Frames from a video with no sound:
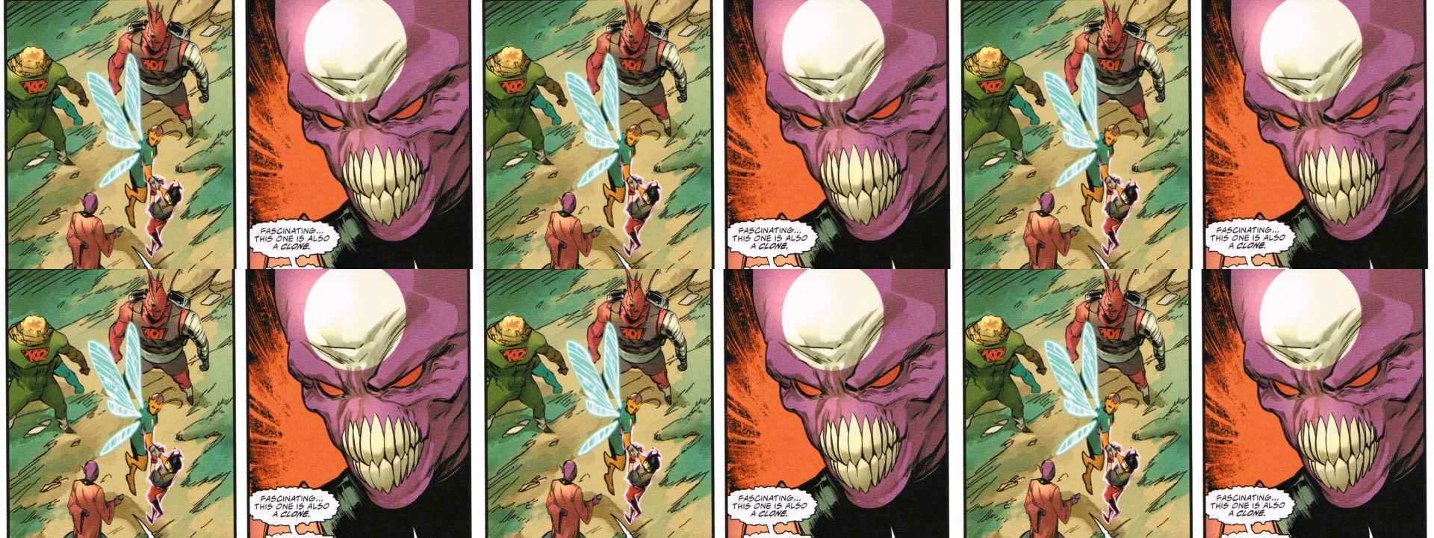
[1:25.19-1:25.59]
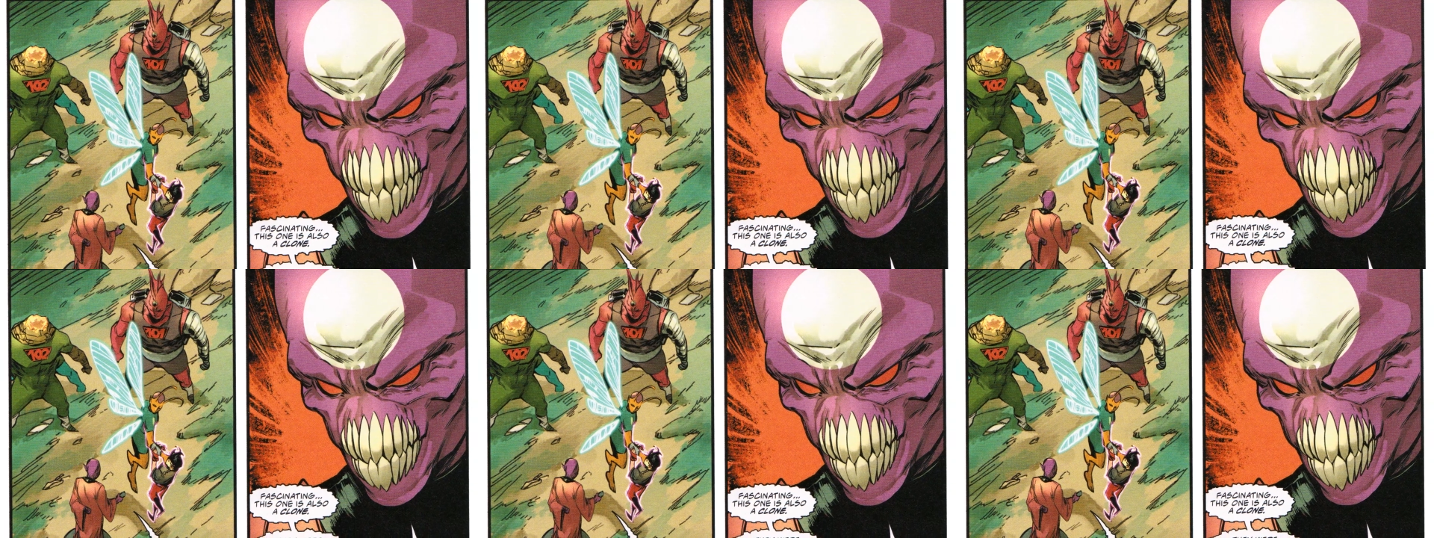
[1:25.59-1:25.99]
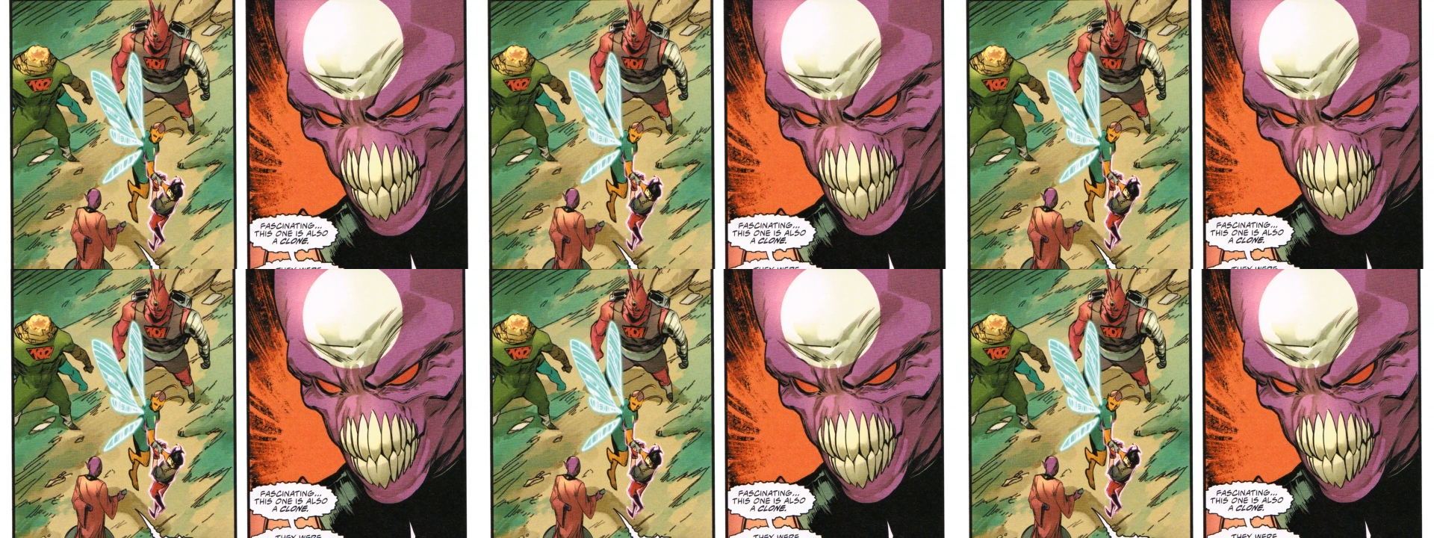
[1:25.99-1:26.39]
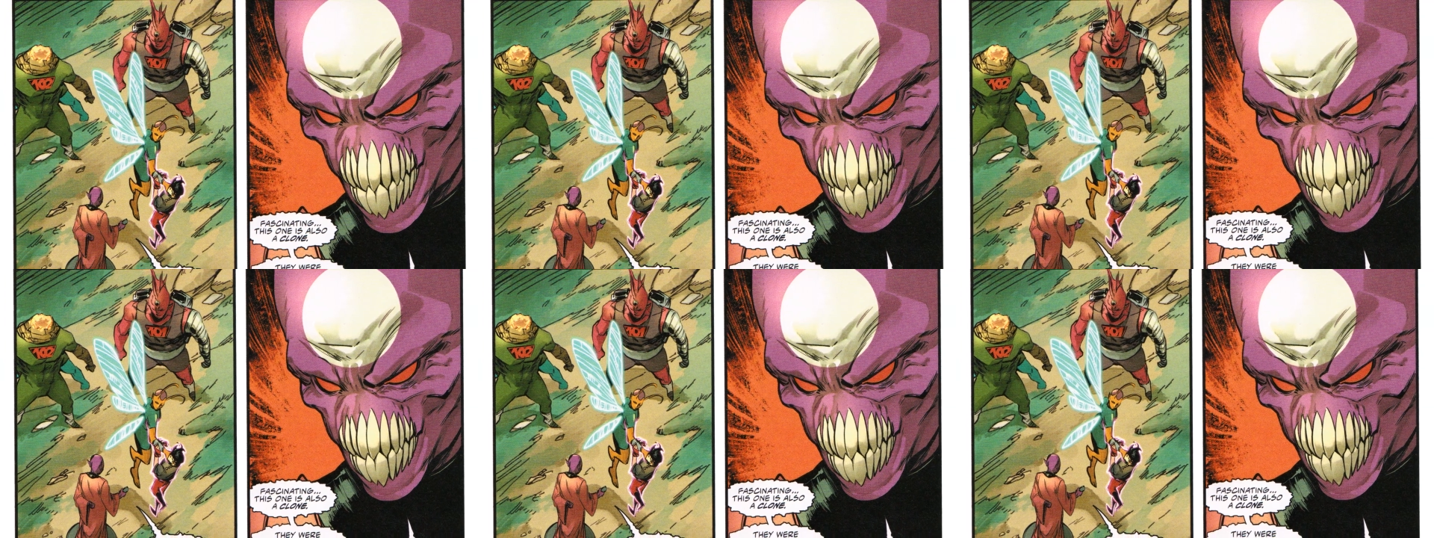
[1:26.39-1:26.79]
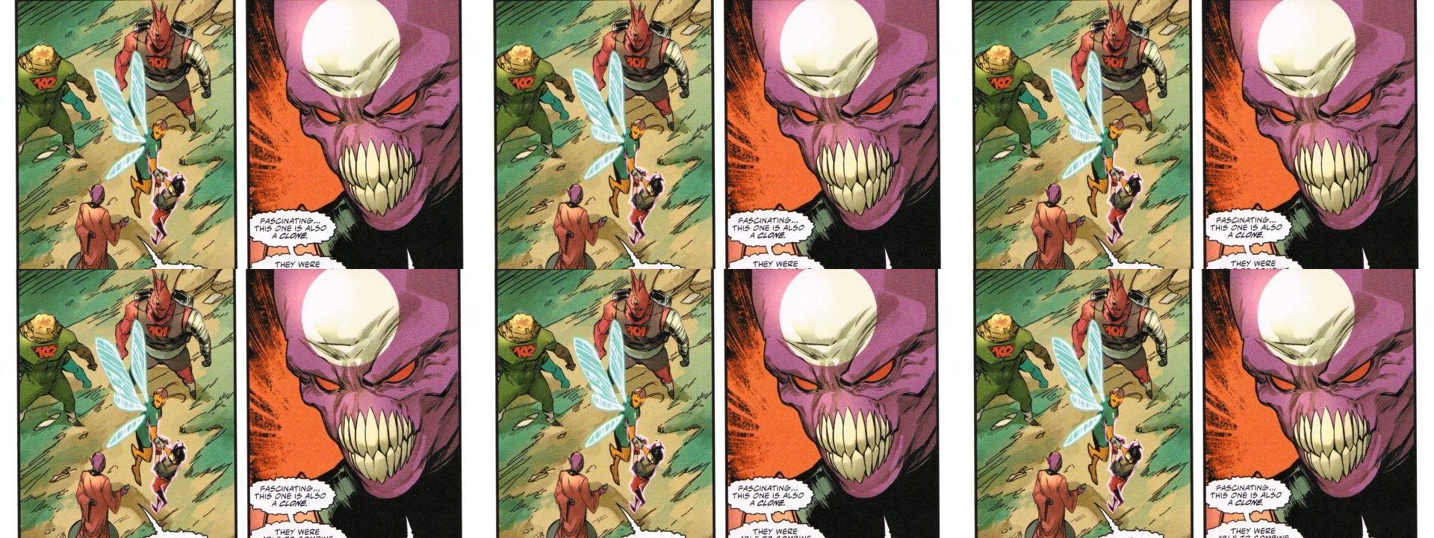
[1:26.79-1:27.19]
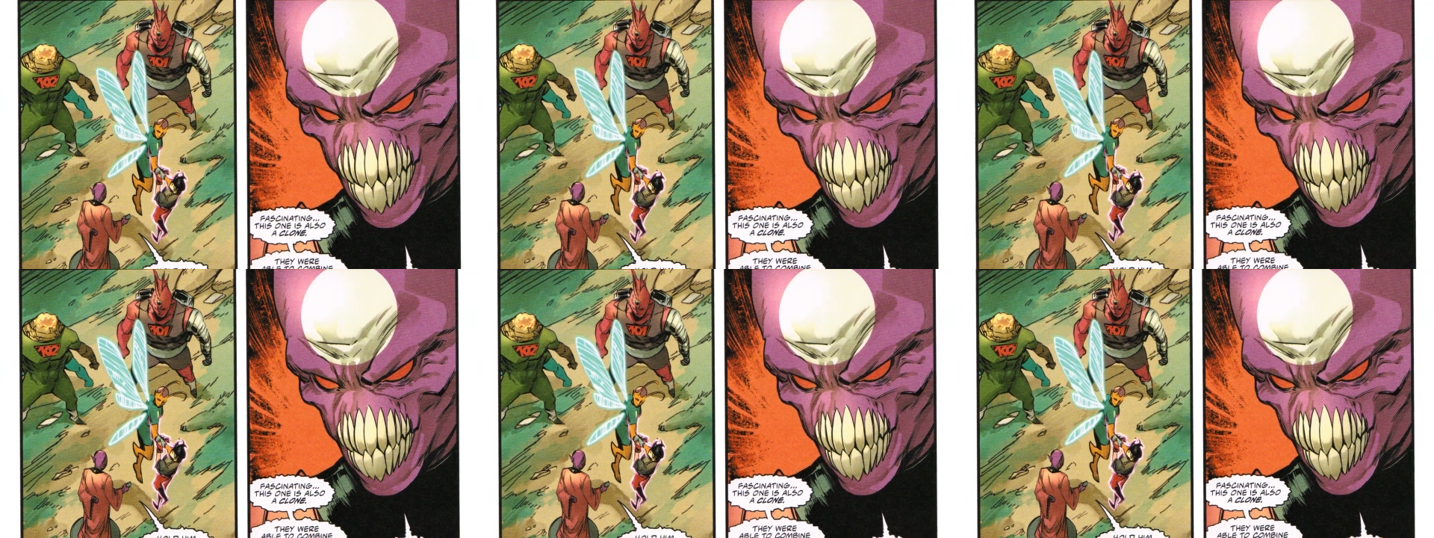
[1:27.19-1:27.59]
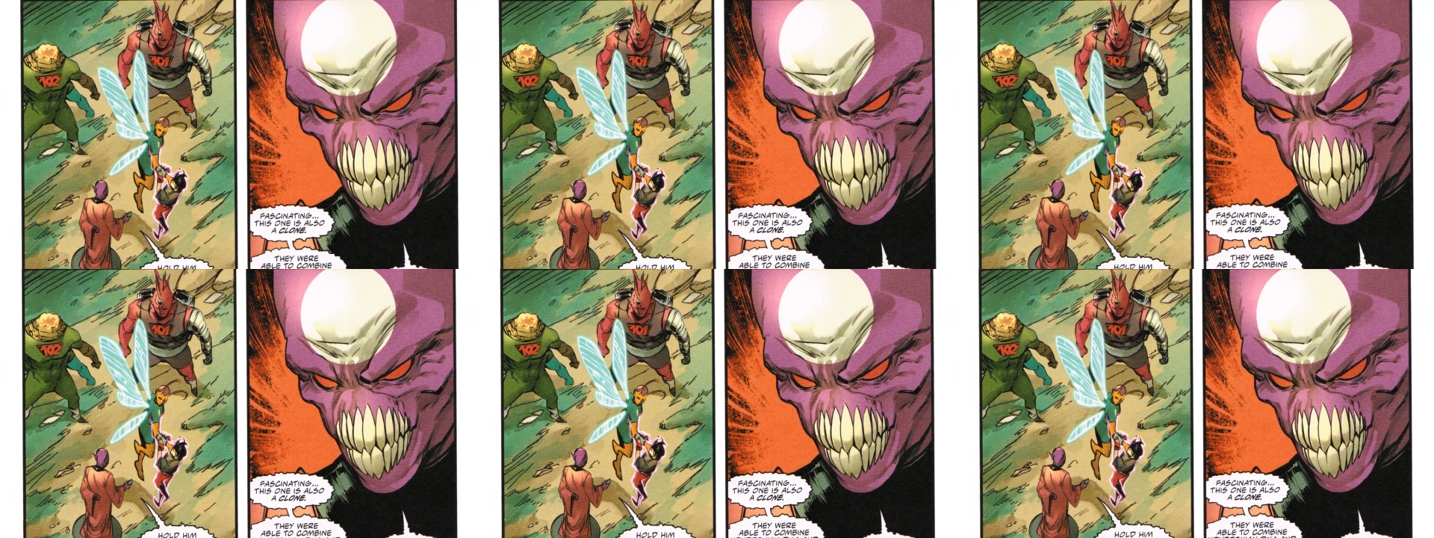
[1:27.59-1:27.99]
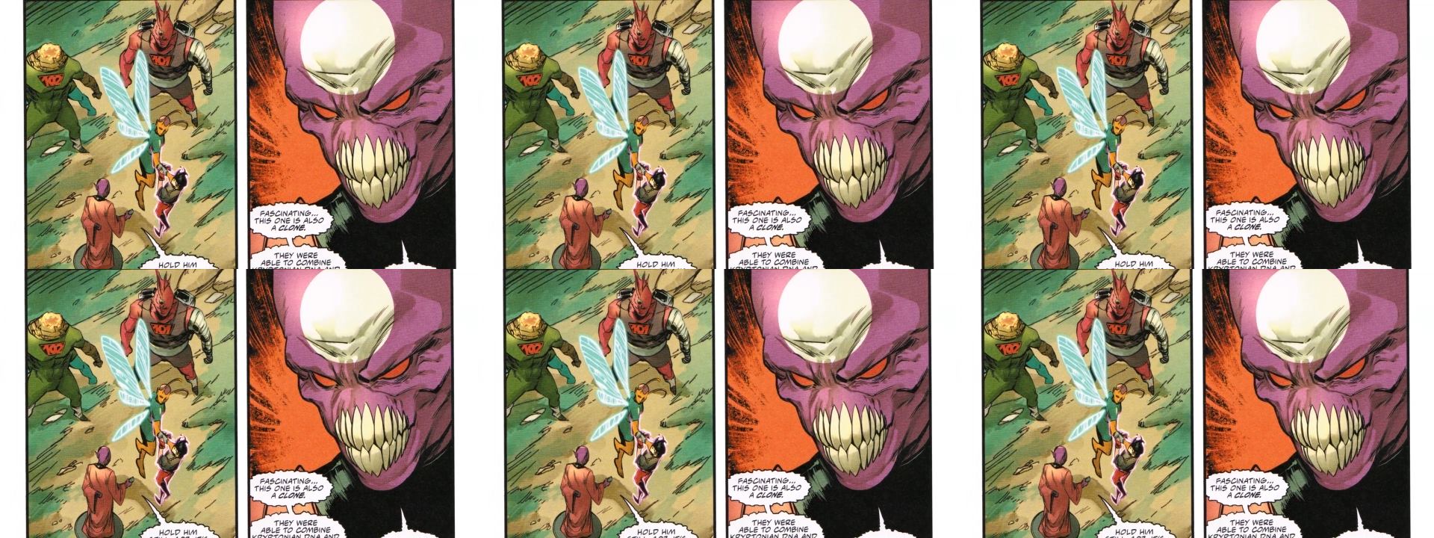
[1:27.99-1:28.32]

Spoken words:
No face is visible, so there are no lips to read.